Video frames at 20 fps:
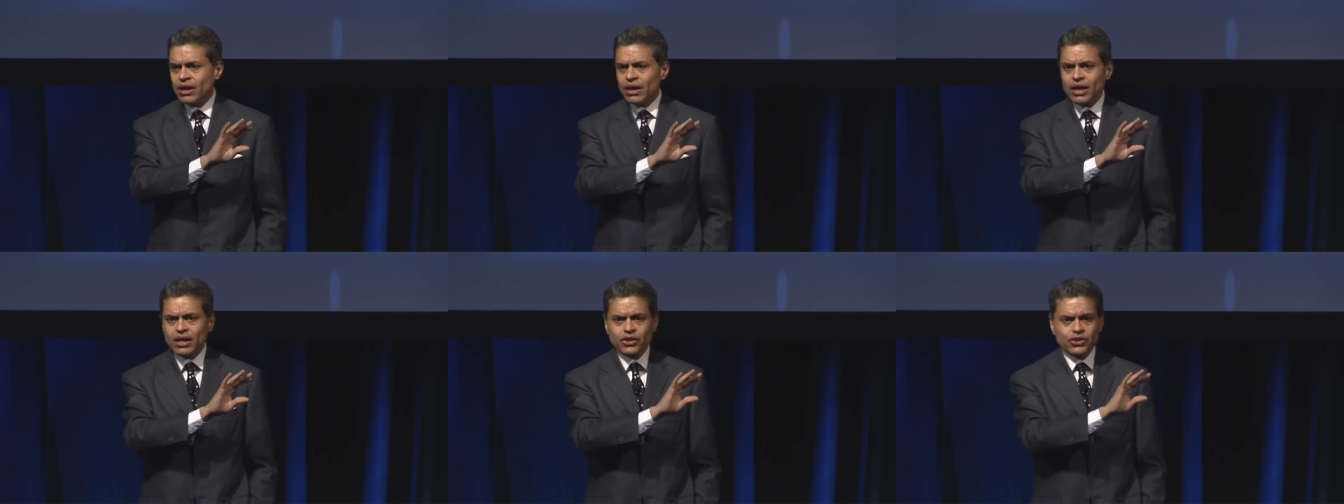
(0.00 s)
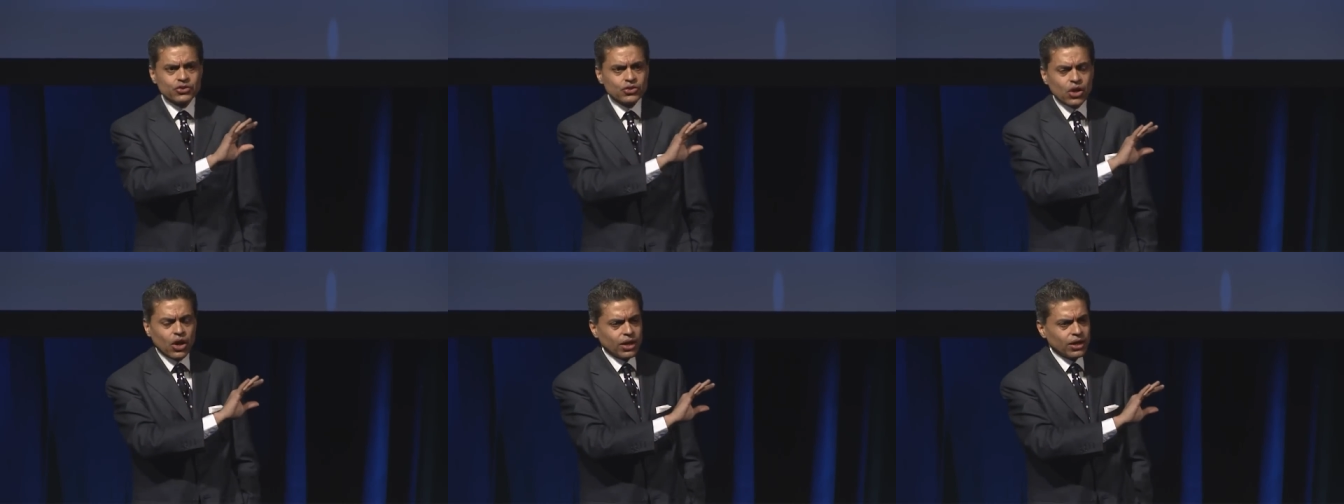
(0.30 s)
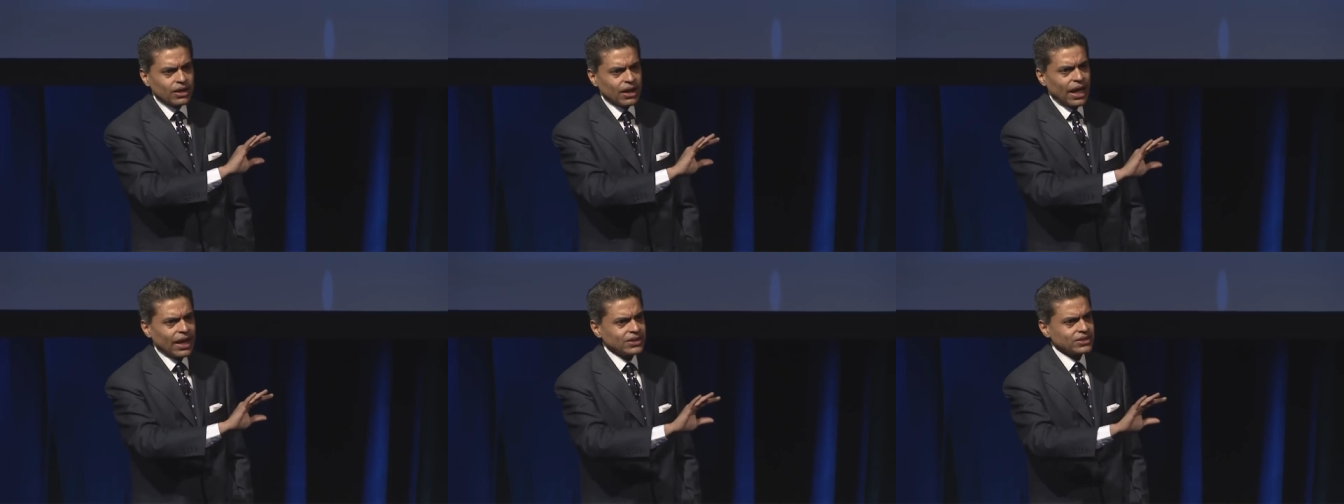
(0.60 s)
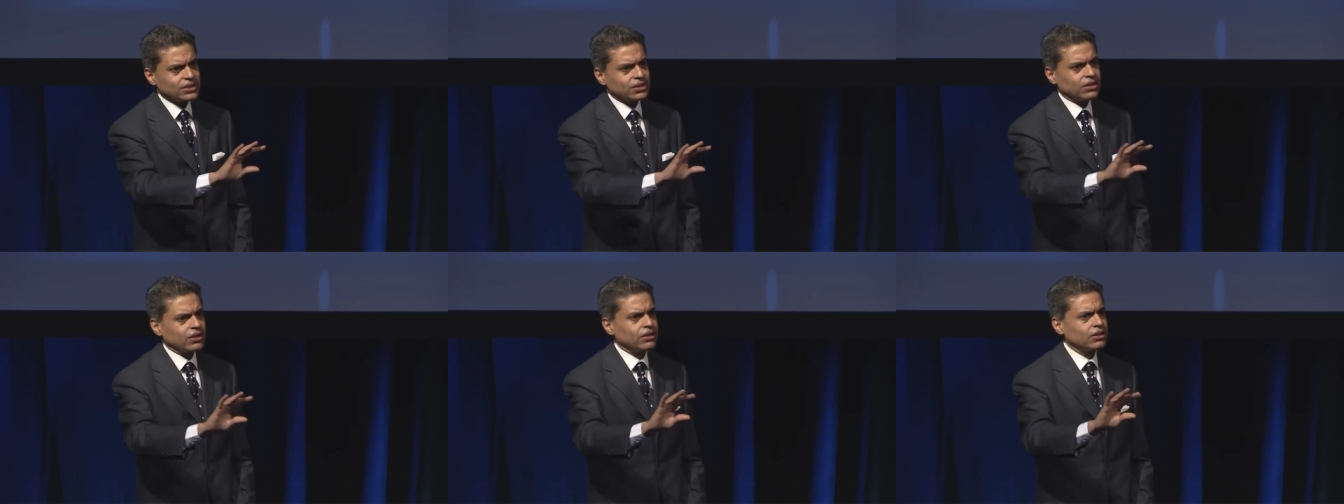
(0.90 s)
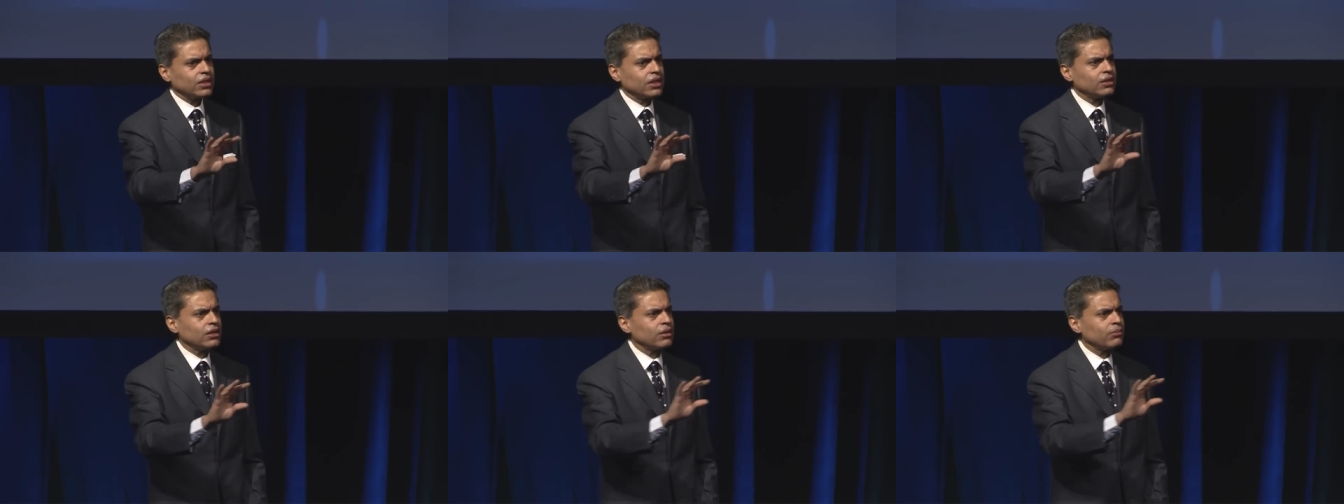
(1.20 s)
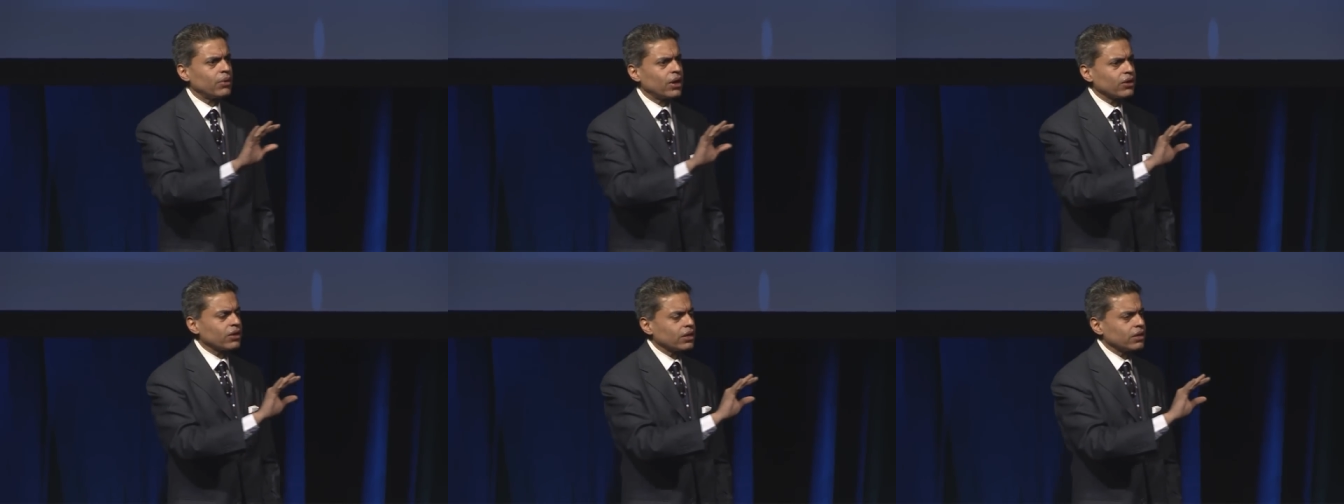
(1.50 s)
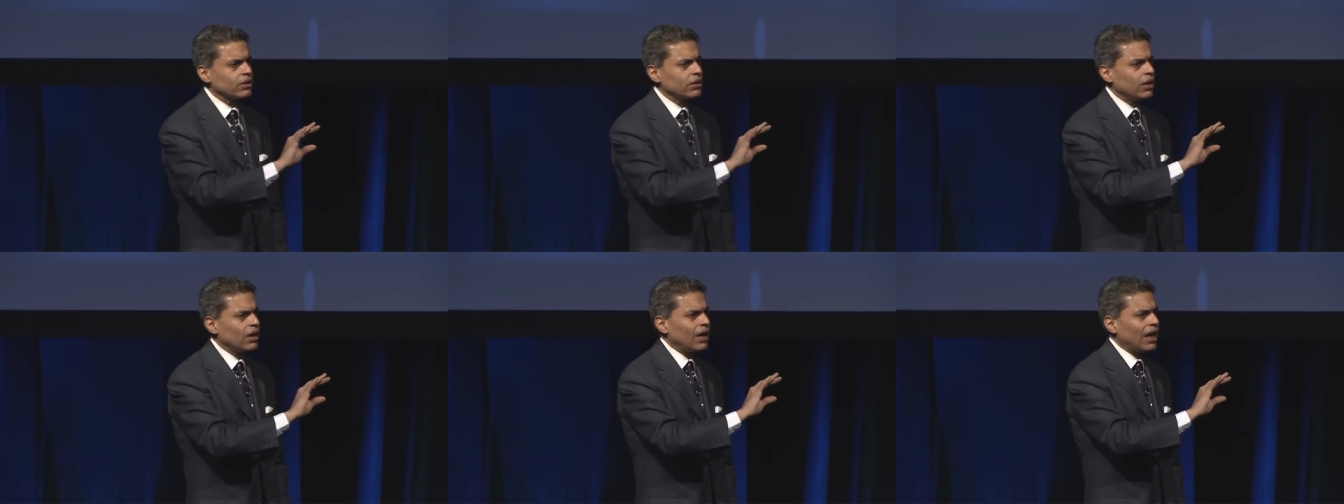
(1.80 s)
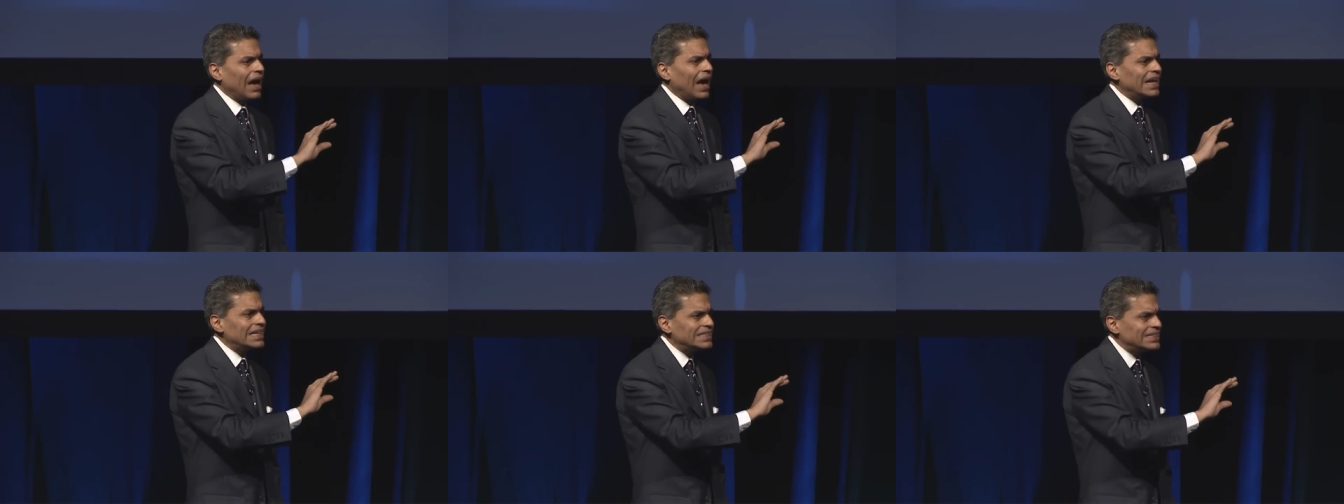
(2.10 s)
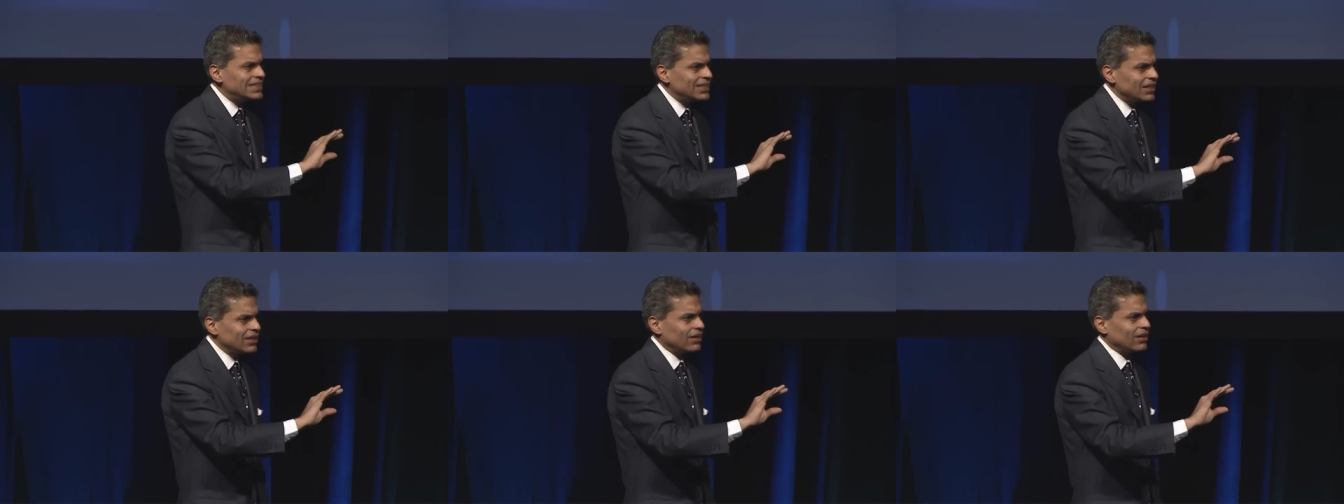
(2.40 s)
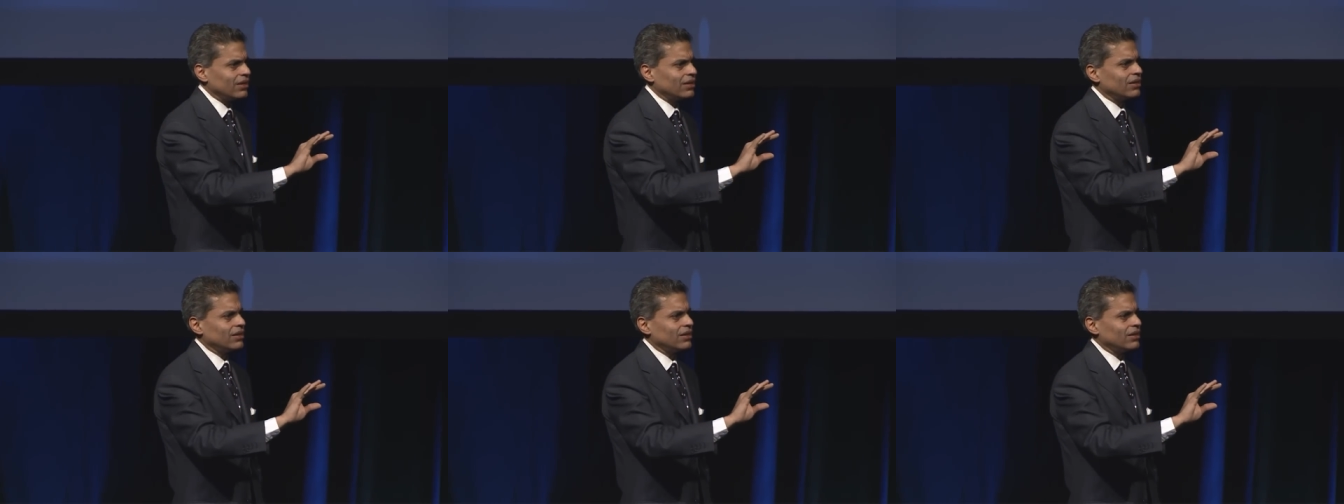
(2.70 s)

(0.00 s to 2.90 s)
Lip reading: It is not an accident that the American idea